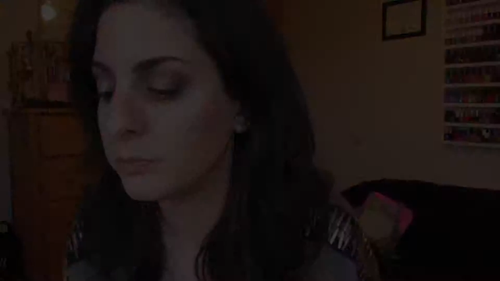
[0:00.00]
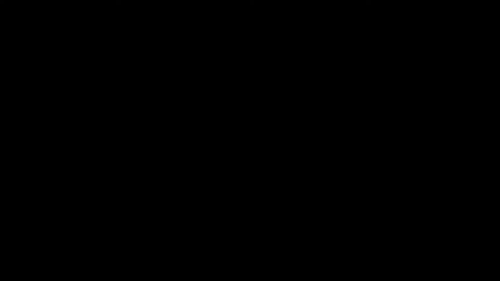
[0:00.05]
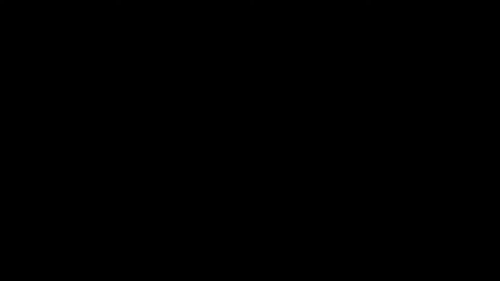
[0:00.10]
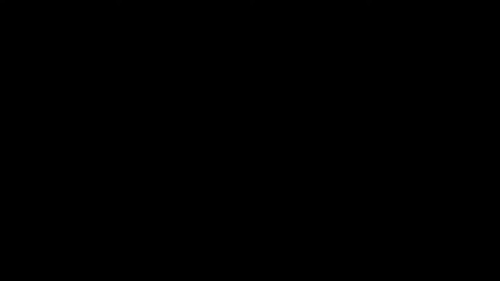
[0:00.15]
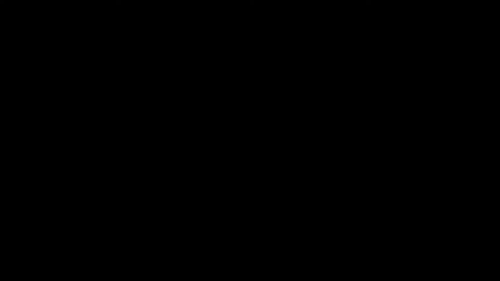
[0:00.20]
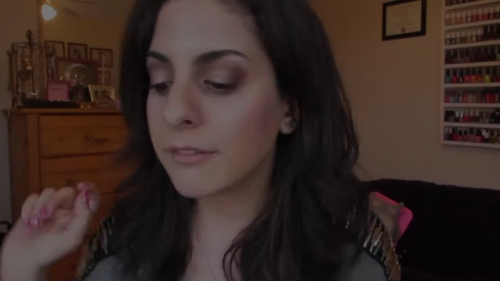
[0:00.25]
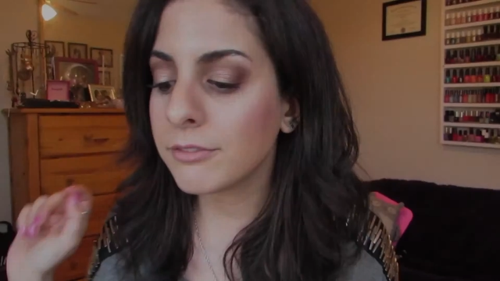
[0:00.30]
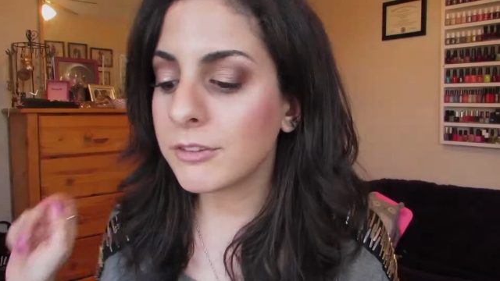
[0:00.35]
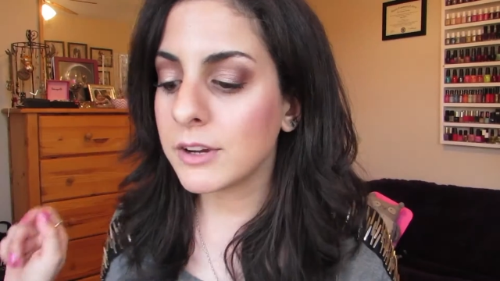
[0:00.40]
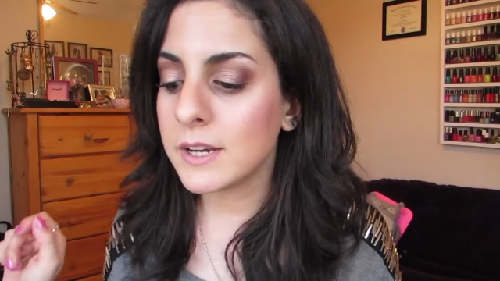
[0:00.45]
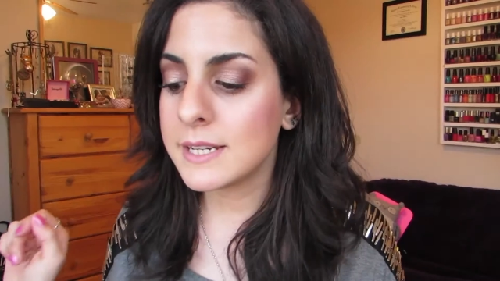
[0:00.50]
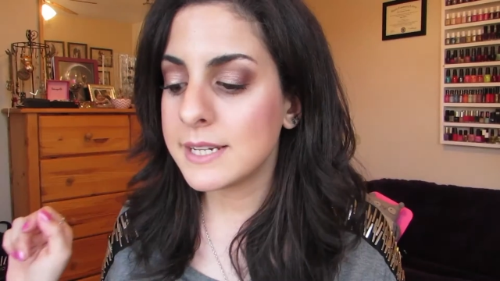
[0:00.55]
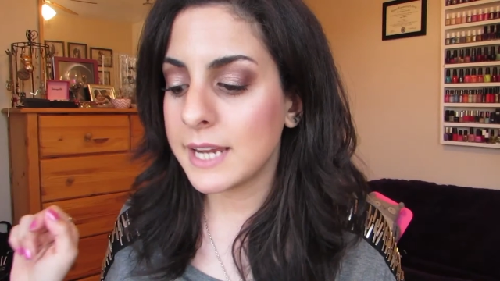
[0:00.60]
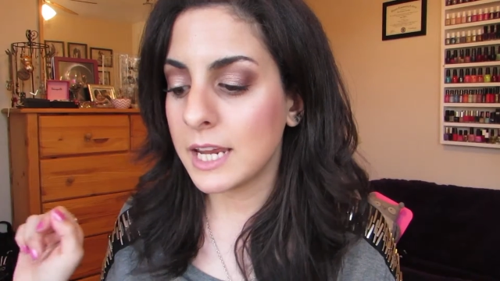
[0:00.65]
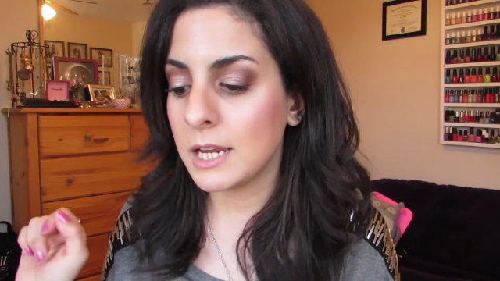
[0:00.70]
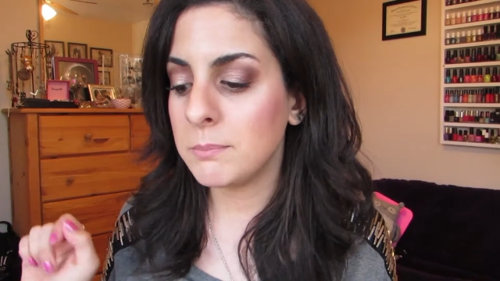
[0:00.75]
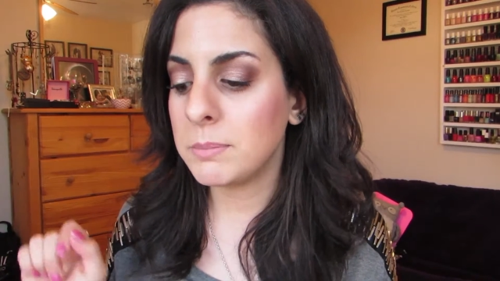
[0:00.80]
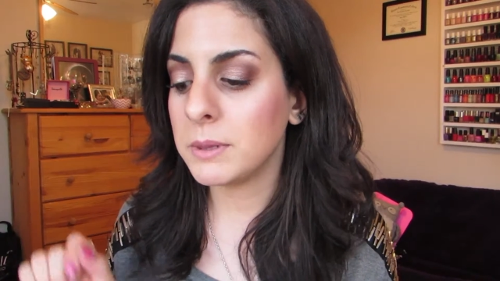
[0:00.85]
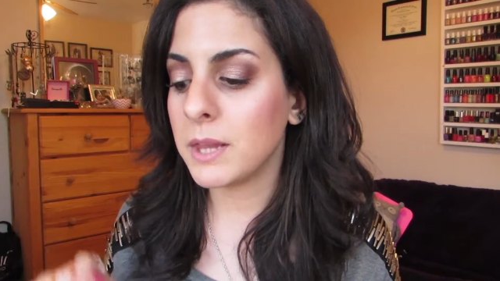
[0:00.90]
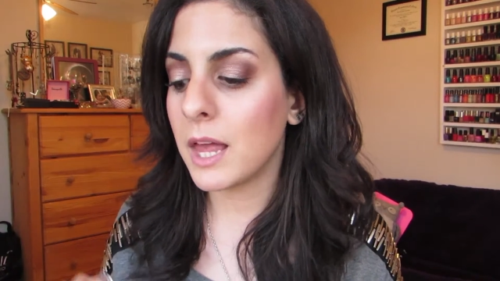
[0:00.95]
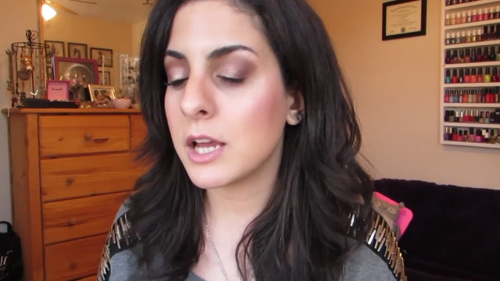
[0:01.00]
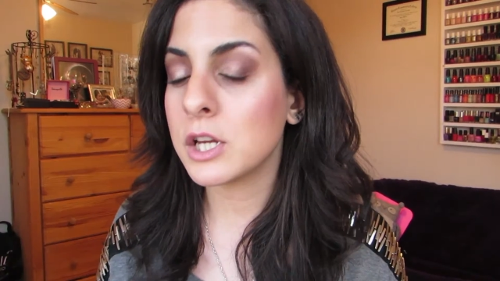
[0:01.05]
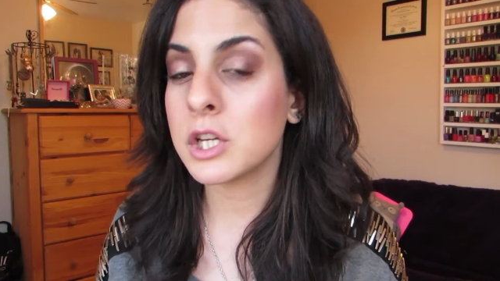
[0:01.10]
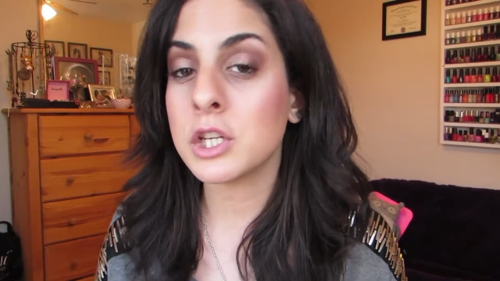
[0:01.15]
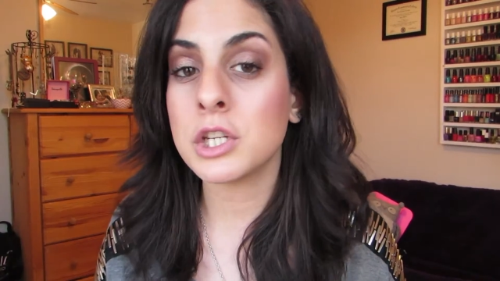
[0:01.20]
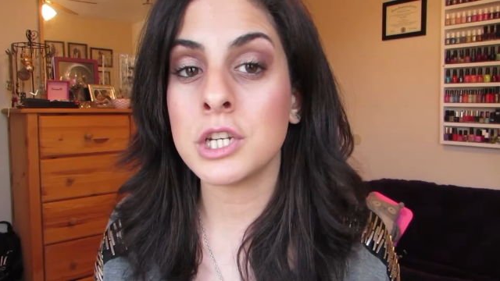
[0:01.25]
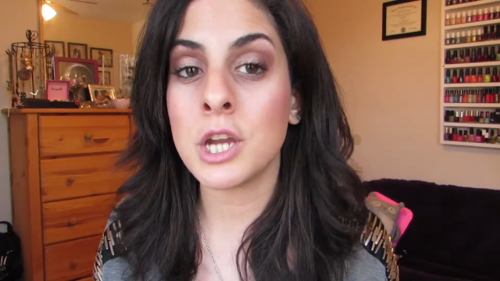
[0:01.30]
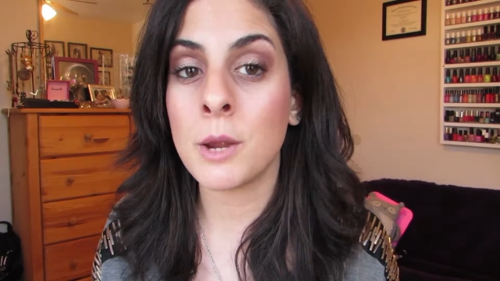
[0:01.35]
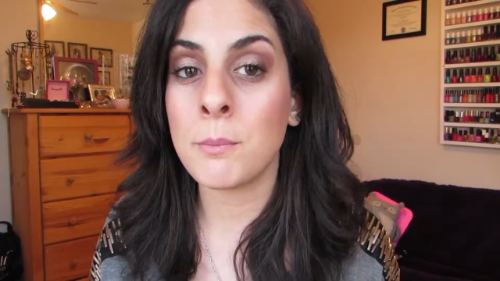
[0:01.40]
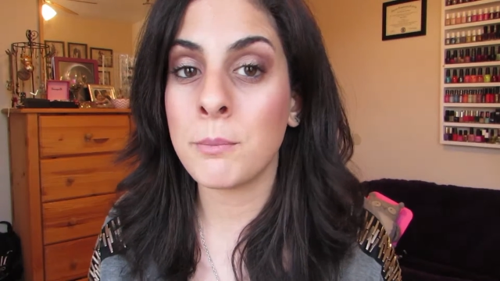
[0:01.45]
Everyday
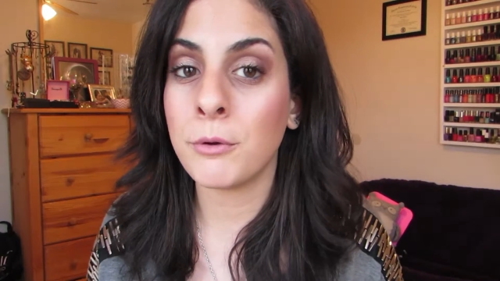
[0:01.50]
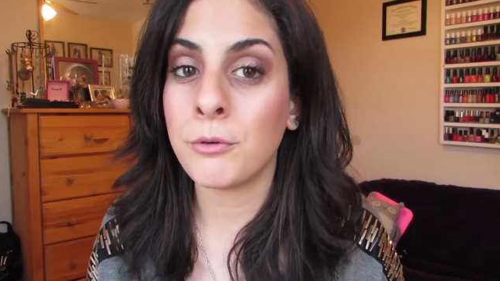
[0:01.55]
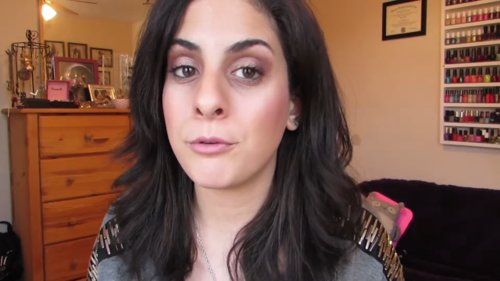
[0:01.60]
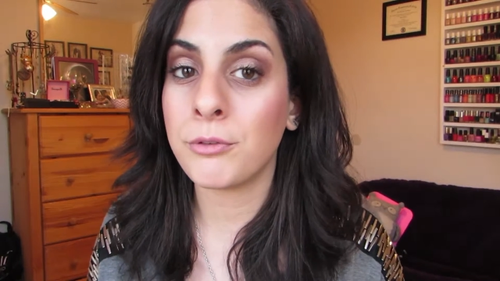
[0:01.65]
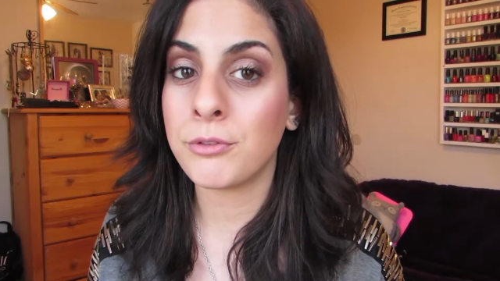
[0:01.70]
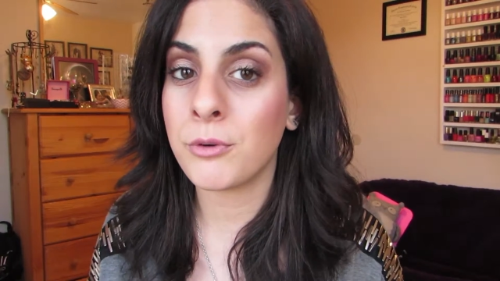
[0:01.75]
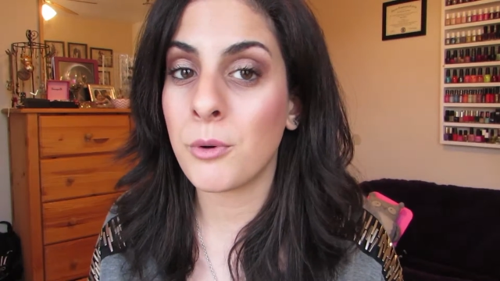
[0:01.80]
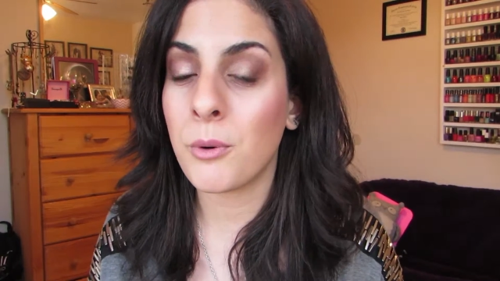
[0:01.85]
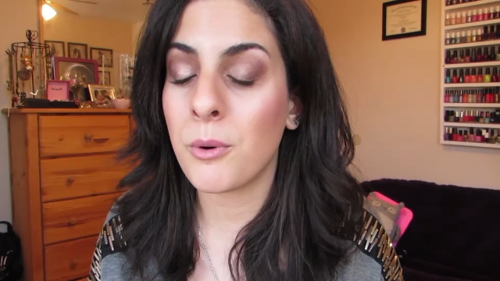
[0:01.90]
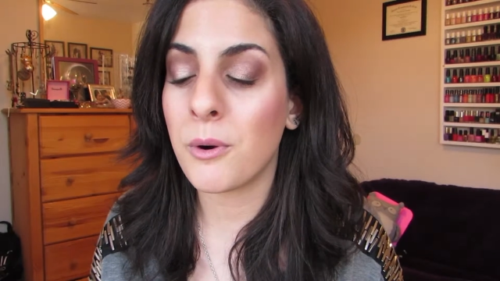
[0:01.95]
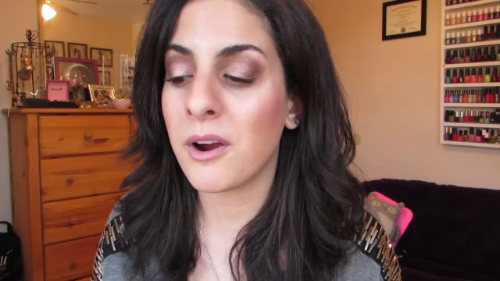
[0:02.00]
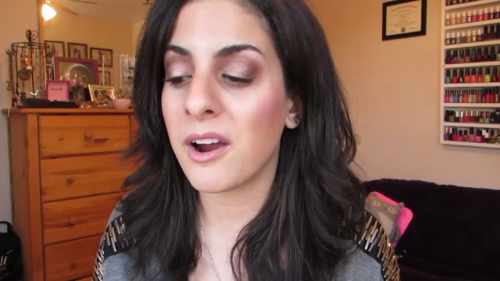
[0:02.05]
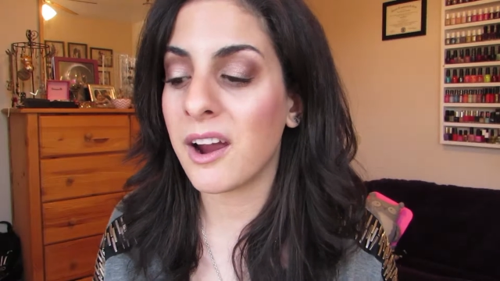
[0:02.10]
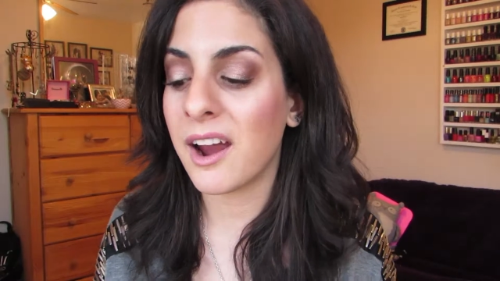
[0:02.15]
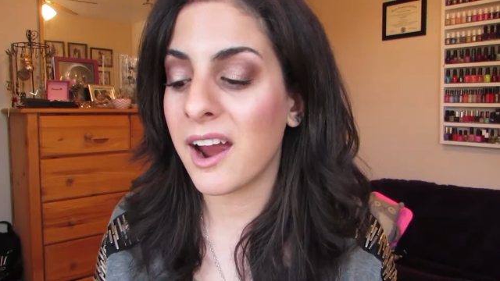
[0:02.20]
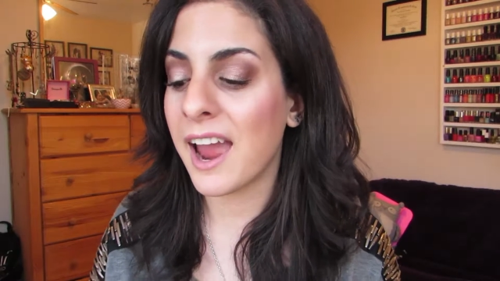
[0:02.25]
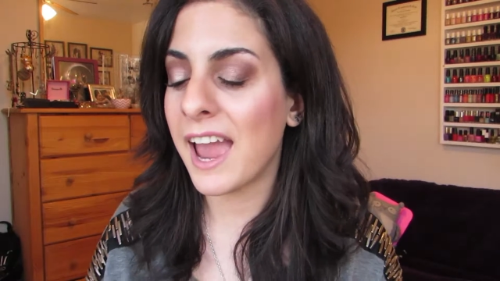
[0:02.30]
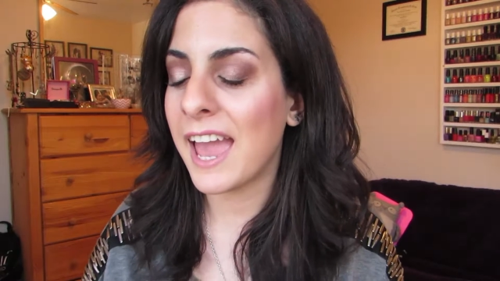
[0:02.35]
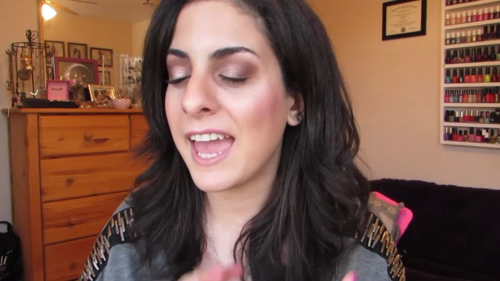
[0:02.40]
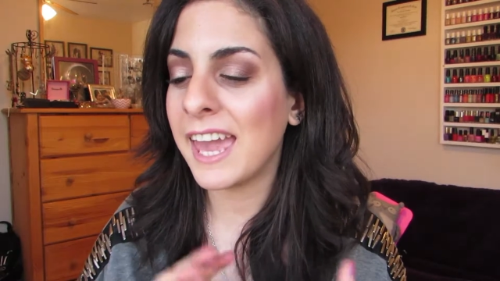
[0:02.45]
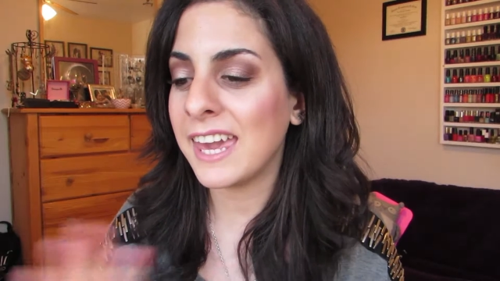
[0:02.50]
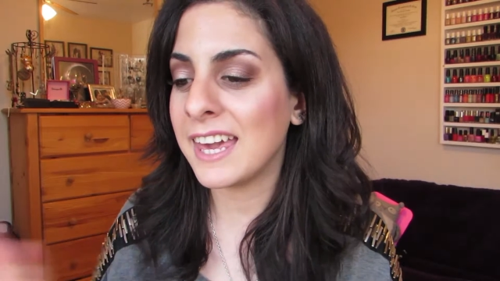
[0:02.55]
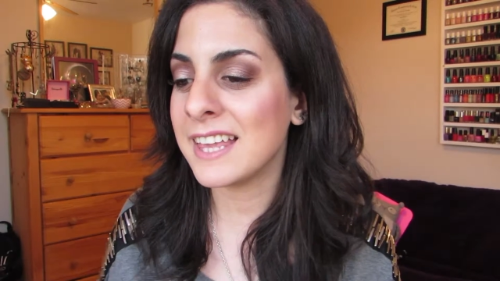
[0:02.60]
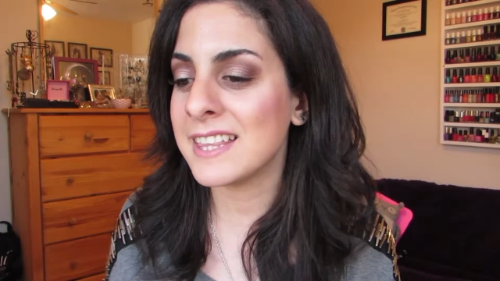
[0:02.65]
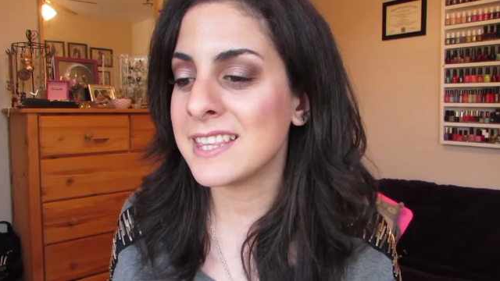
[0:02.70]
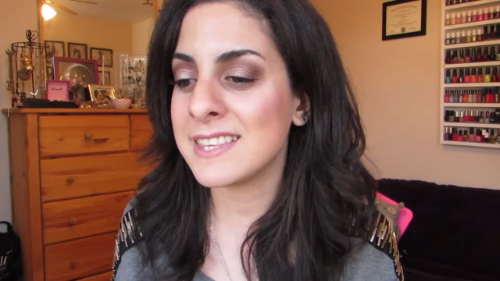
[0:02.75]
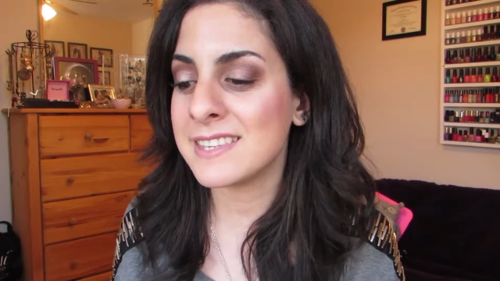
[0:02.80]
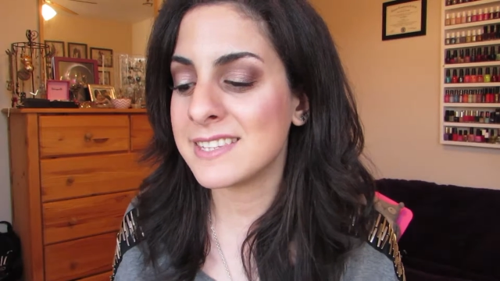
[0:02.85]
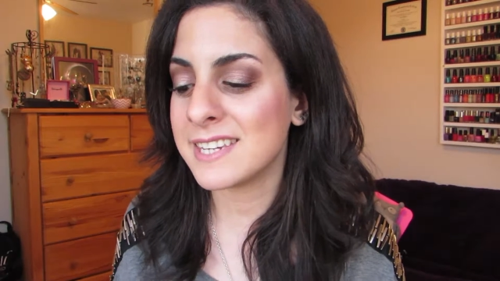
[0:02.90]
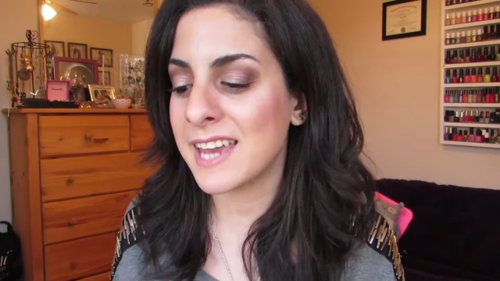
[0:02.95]
blush number 4,
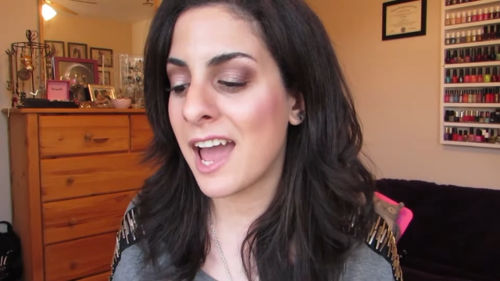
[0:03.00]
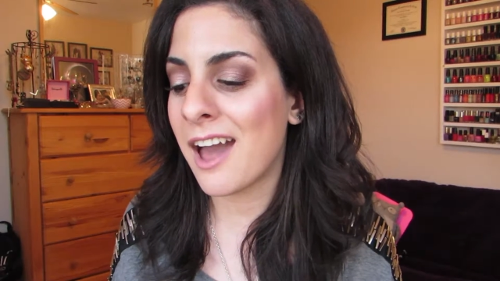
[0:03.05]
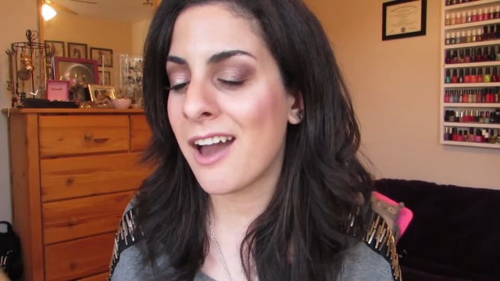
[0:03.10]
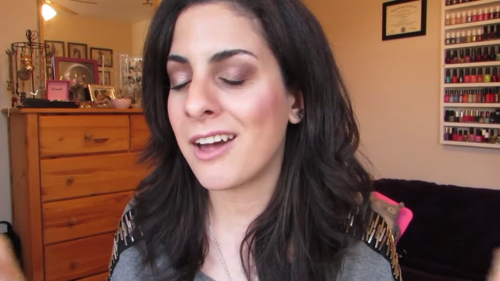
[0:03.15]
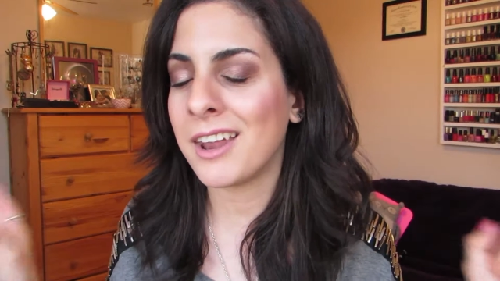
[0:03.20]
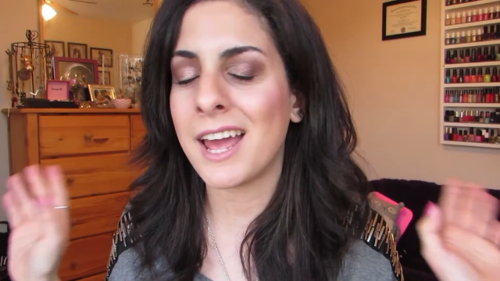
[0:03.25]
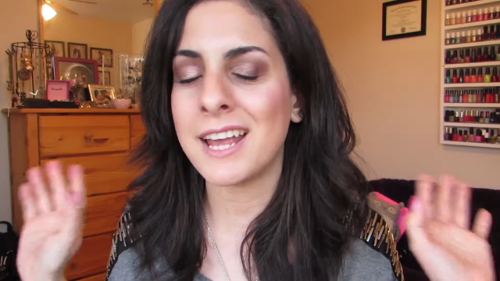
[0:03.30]
hands down,